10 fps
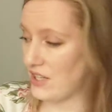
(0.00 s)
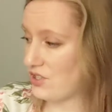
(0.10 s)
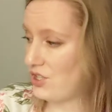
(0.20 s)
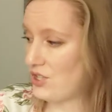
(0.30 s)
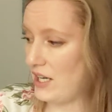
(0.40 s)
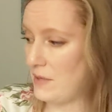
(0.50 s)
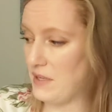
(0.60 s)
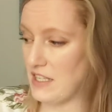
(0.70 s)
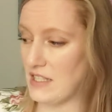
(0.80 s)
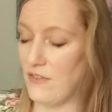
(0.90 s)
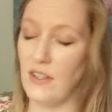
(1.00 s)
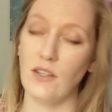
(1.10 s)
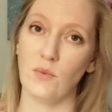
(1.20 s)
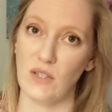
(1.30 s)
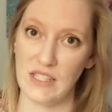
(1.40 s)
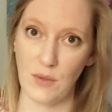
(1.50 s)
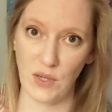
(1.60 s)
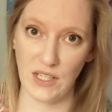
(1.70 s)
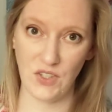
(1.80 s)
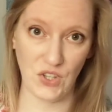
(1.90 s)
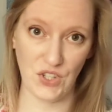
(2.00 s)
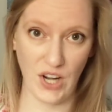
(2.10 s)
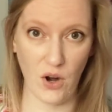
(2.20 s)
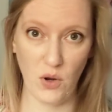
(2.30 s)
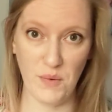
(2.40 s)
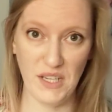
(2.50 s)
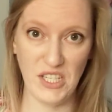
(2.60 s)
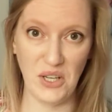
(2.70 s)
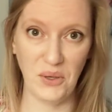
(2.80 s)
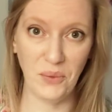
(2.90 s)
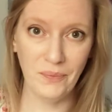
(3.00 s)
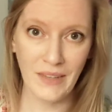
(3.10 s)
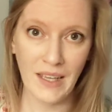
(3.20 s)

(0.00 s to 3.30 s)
actually tried it because I figured once it went into the shower, it would be too